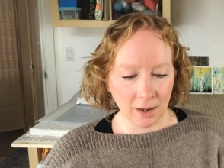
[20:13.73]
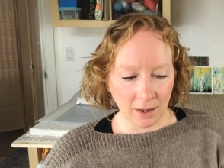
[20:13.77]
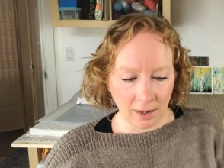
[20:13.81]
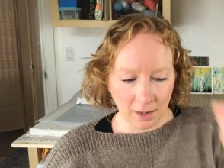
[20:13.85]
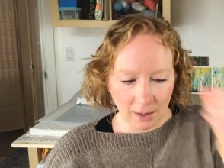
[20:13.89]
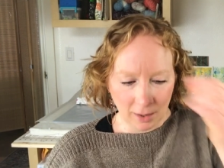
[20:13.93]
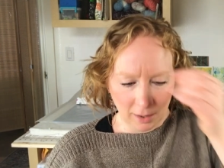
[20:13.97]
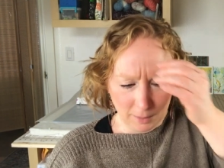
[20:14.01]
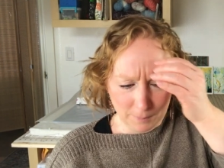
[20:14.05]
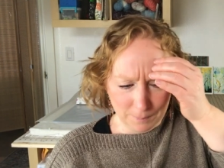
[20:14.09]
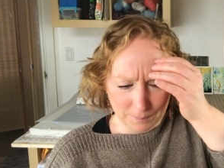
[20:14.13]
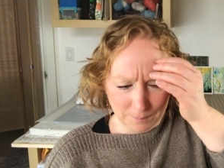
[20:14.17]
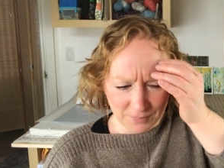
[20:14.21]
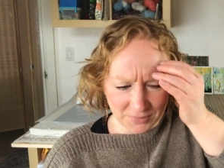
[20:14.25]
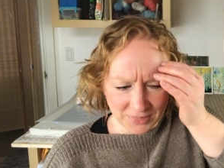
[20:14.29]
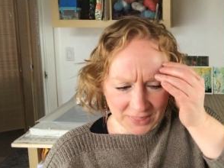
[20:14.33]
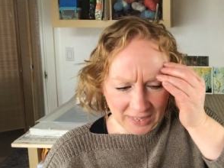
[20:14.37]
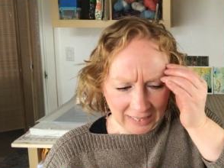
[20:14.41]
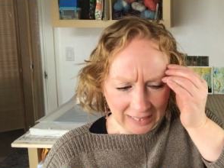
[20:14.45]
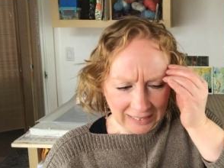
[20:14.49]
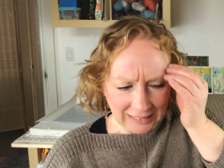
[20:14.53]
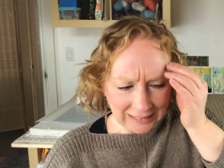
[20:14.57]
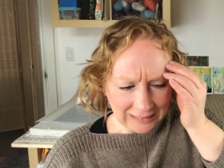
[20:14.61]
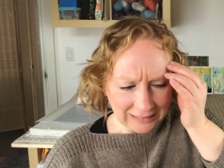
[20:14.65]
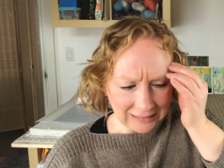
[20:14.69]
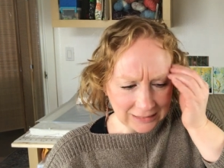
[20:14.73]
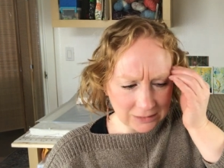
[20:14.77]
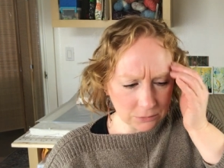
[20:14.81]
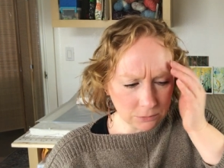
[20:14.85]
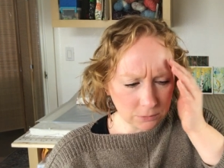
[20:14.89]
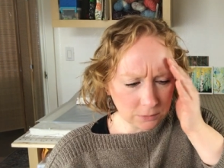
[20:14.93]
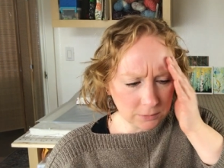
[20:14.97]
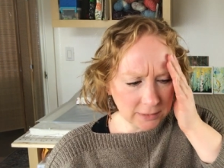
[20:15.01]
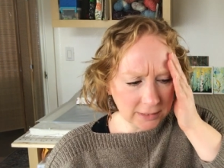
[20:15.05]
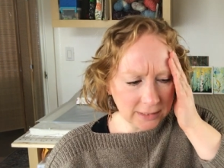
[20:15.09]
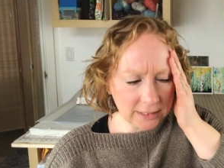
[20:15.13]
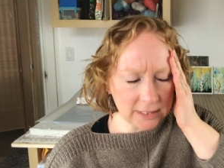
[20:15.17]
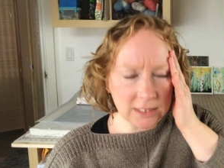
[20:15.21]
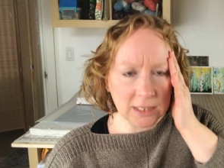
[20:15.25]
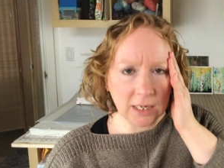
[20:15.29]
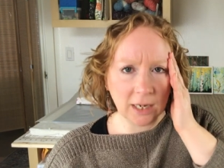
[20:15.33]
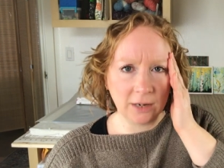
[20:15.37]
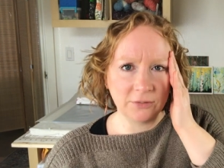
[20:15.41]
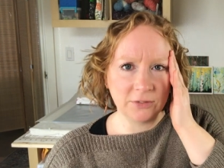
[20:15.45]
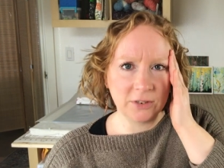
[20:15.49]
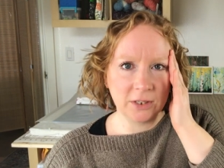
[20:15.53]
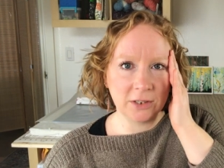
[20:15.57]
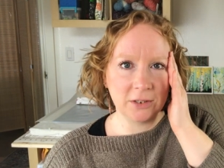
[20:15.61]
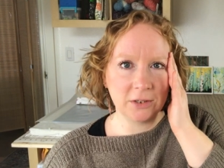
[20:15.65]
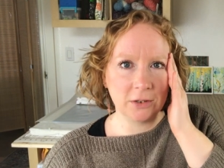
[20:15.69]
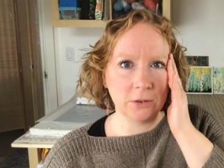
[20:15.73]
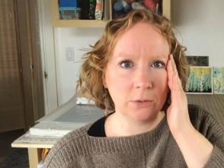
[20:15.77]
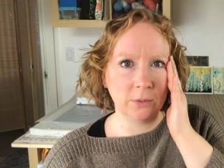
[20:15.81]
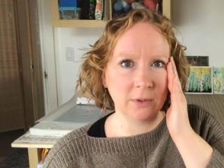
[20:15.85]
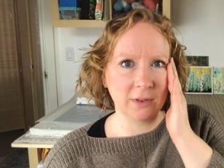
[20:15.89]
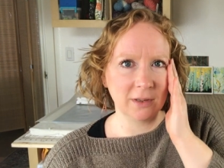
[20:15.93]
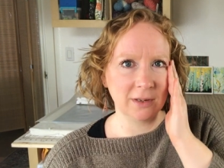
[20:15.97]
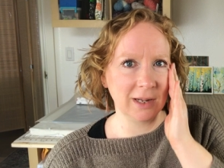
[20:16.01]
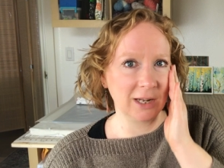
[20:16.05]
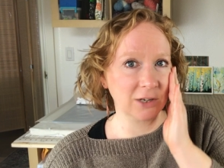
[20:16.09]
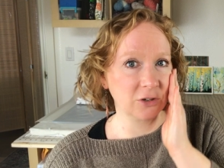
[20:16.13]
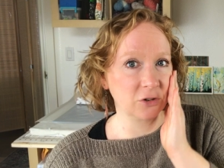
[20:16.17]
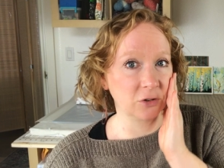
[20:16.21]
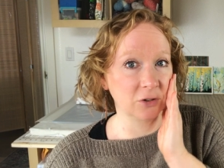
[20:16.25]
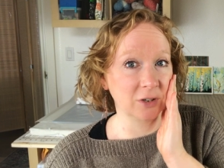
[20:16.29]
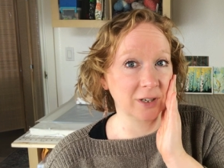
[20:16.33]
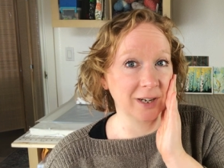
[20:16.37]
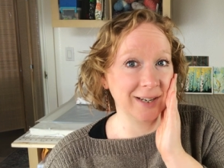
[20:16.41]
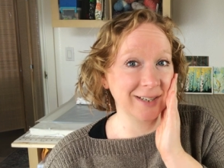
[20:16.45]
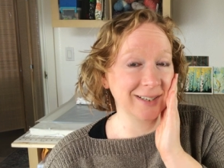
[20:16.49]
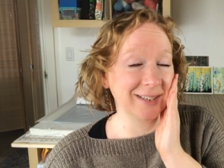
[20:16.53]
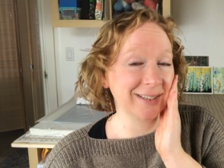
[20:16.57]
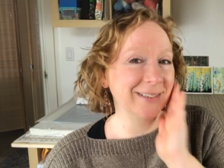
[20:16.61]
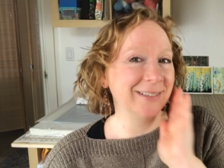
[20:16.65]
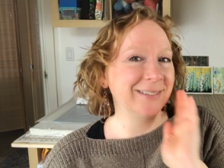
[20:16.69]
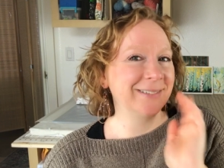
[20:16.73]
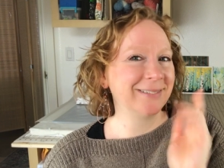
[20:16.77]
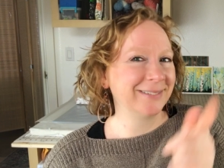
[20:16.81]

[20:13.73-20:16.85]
Um, that's really tough to do with natural dyes.